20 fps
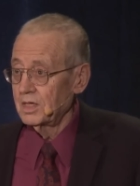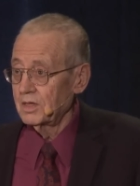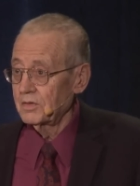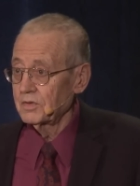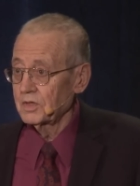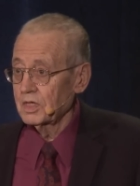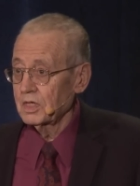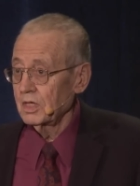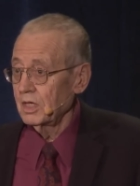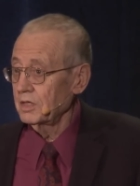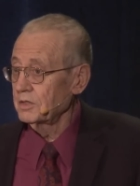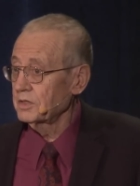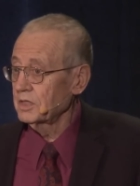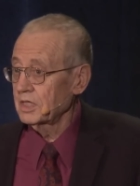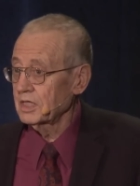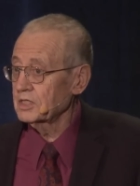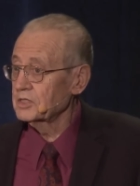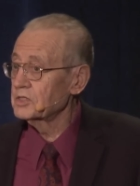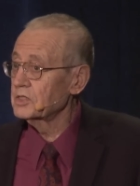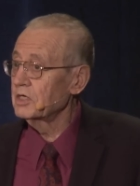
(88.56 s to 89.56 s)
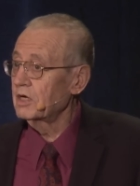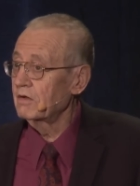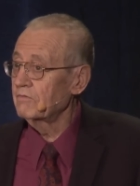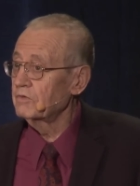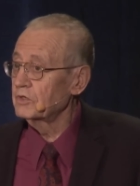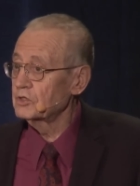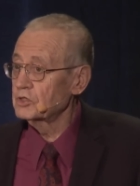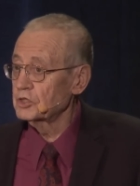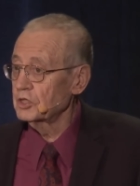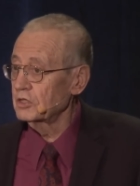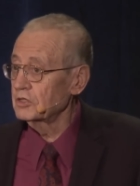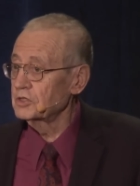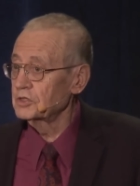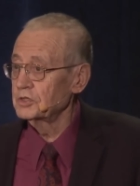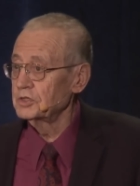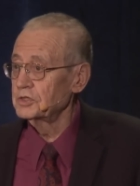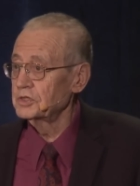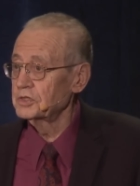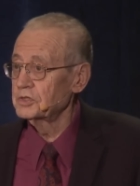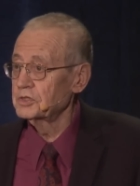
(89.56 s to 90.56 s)
in the context of the
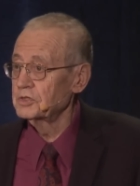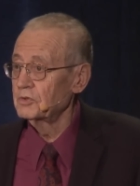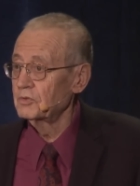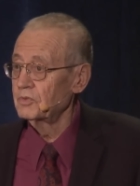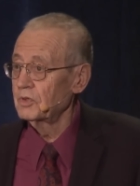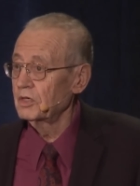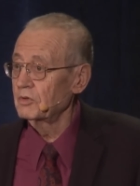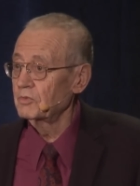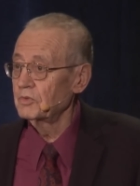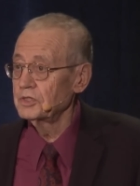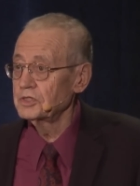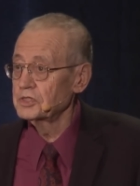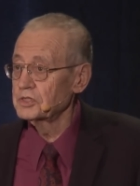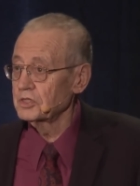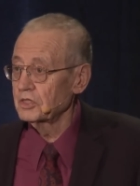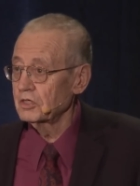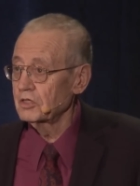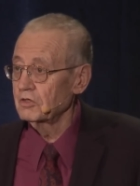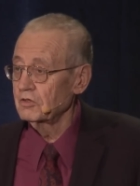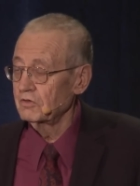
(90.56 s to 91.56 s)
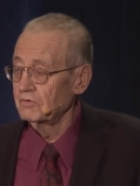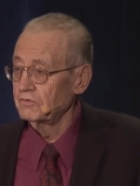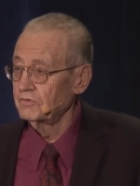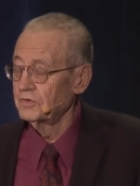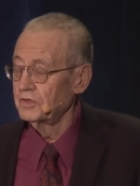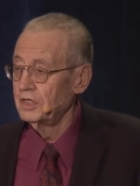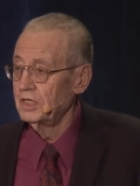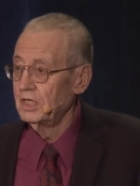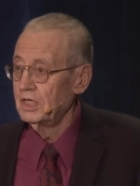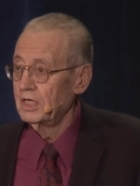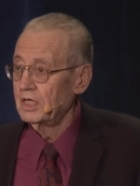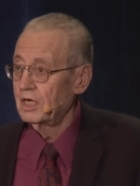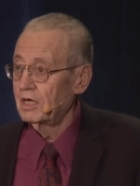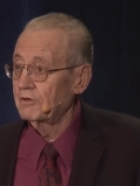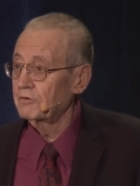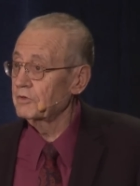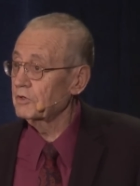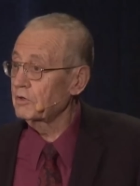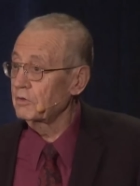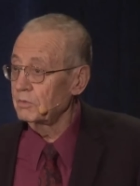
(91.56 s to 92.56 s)
churches where we serve
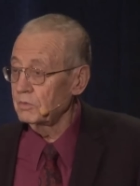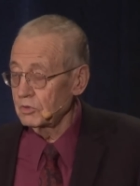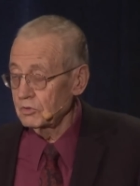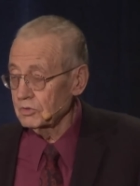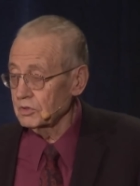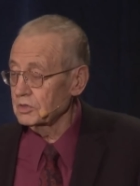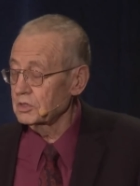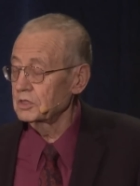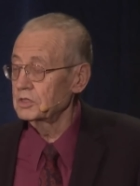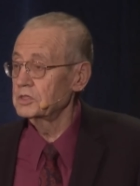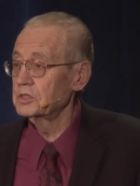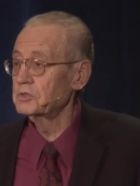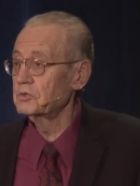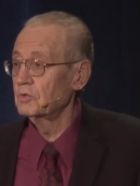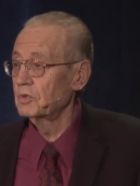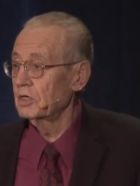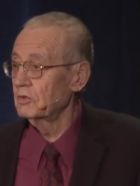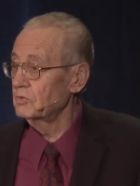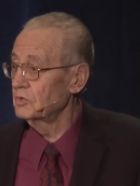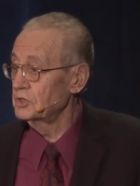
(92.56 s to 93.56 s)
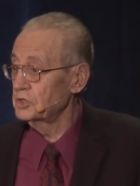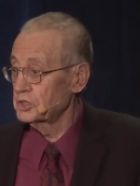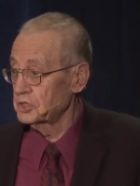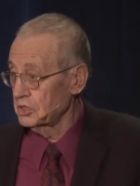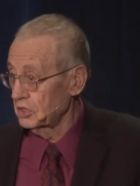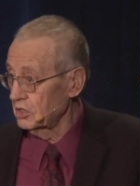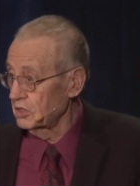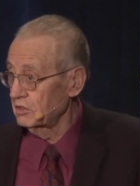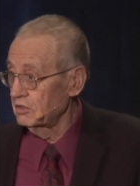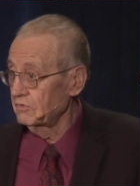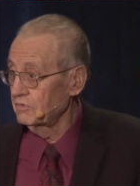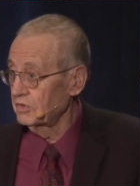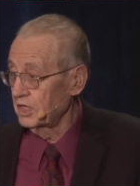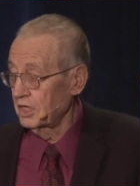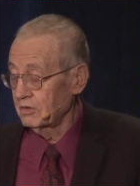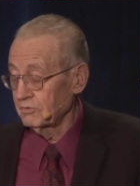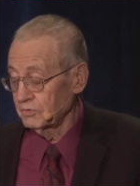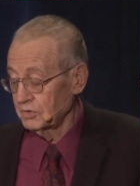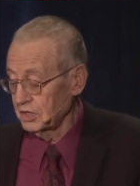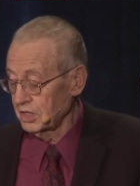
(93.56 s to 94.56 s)
and the communities where we serve, and
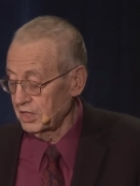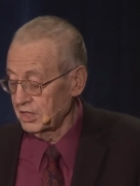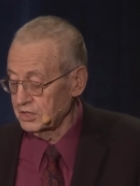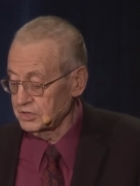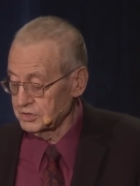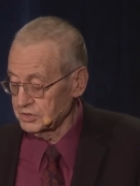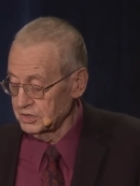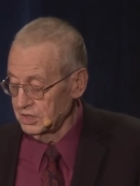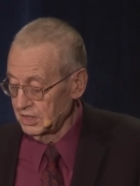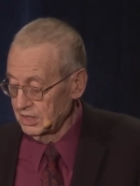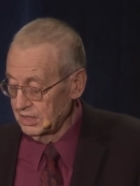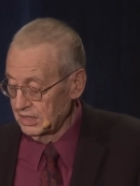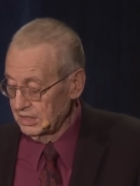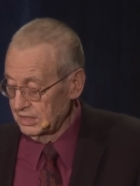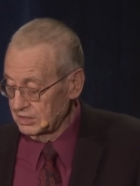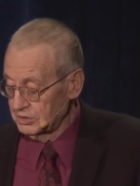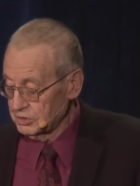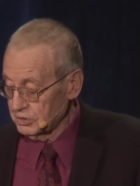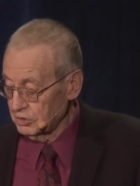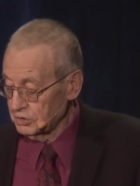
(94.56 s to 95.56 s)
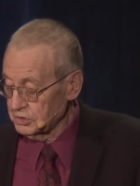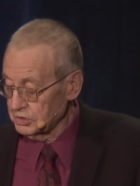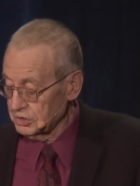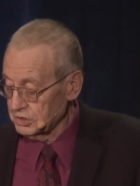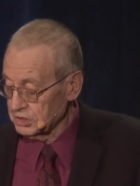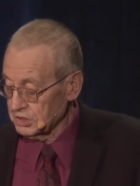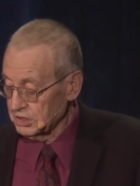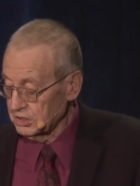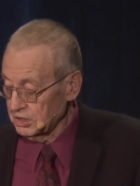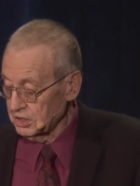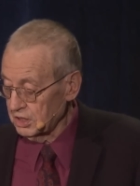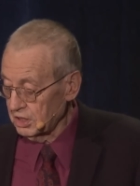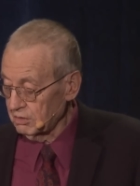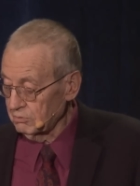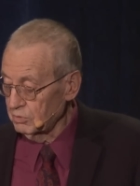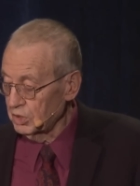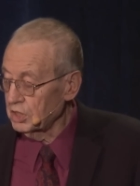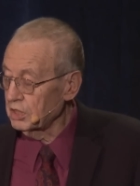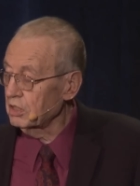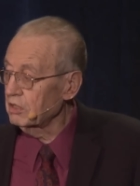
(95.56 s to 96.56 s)
I realize churches can take
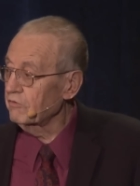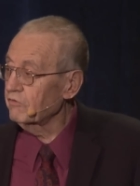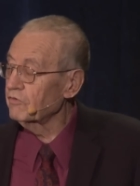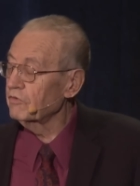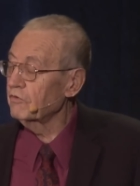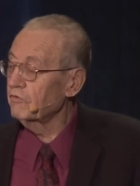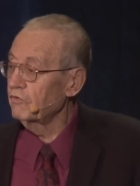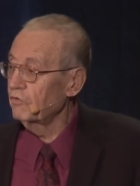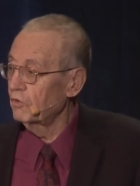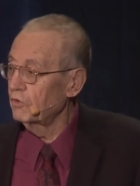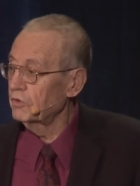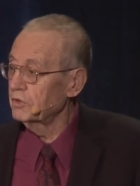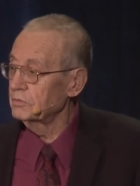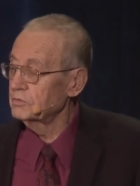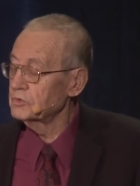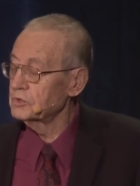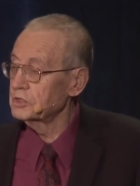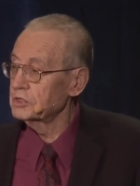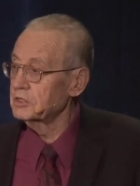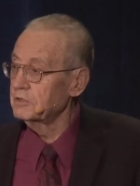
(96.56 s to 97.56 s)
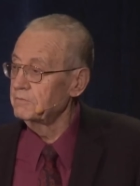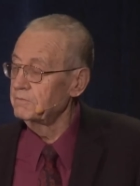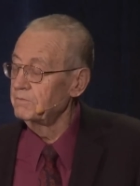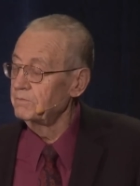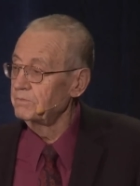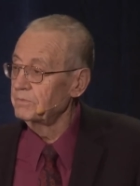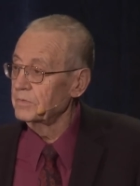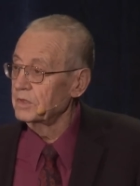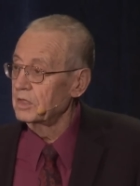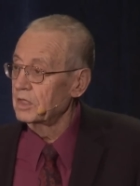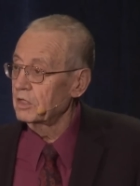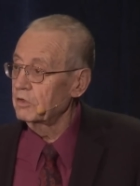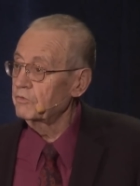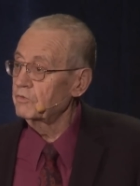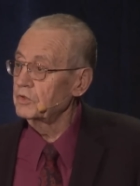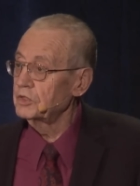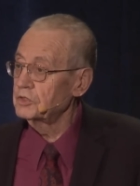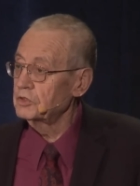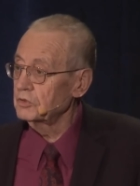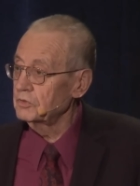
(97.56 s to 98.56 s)
many different forms,
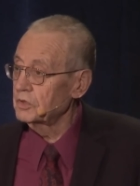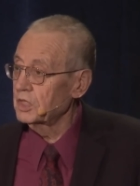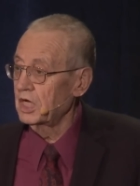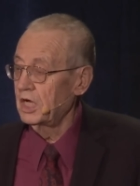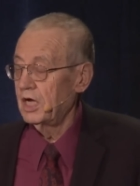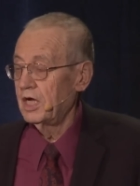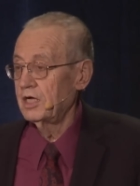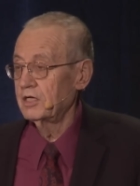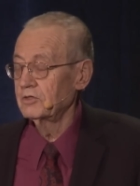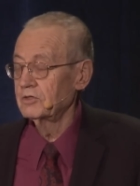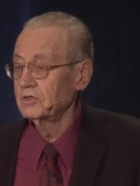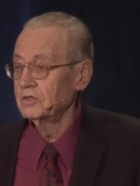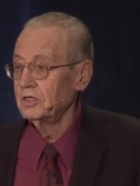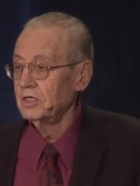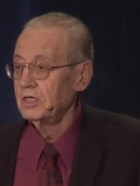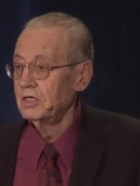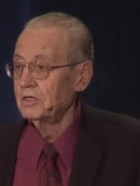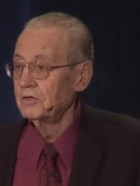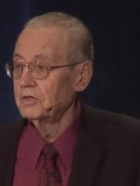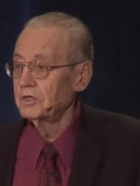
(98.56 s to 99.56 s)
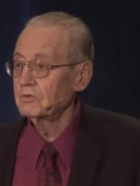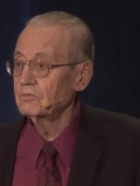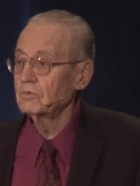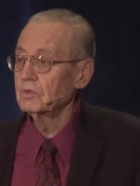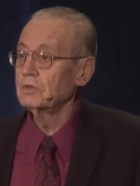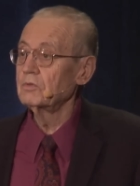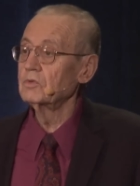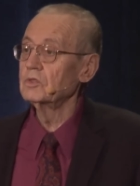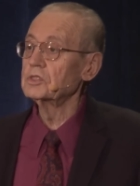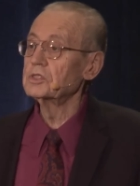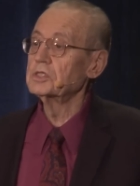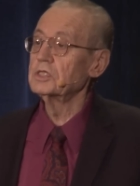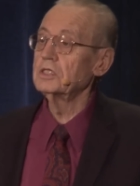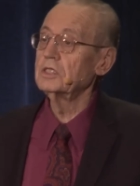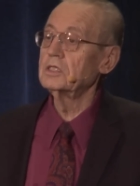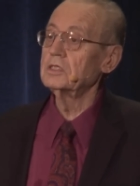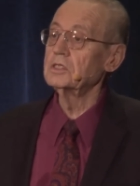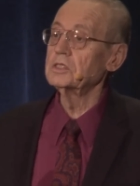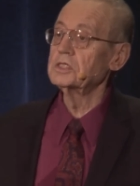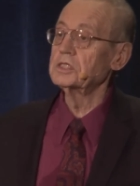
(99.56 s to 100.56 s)
if we do that, then we will
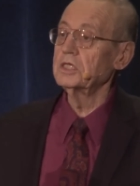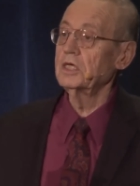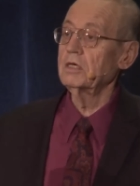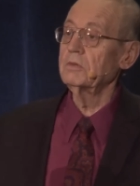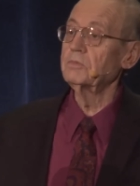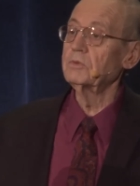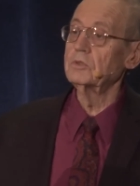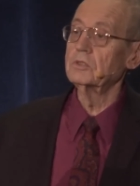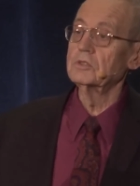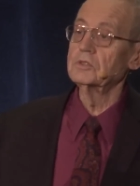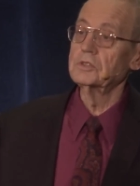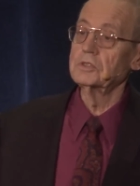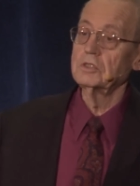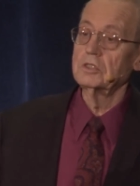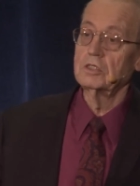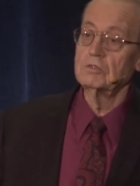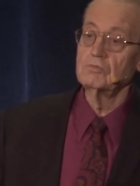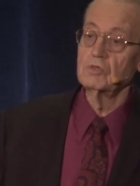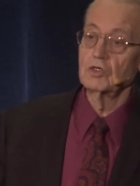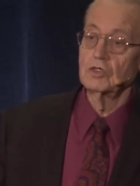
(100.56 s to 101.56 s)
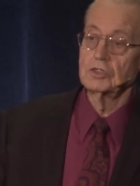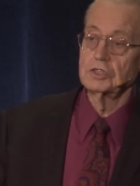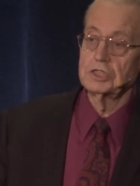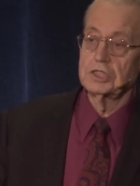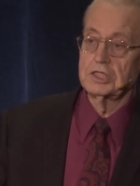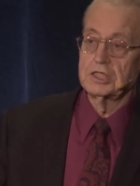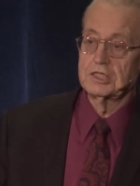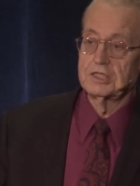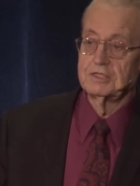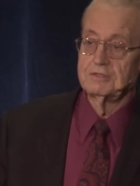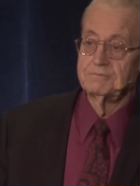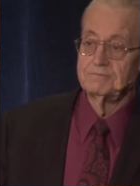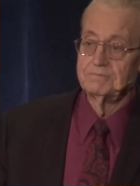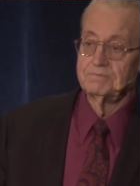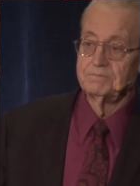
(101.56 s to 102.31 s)
see disciples emerging.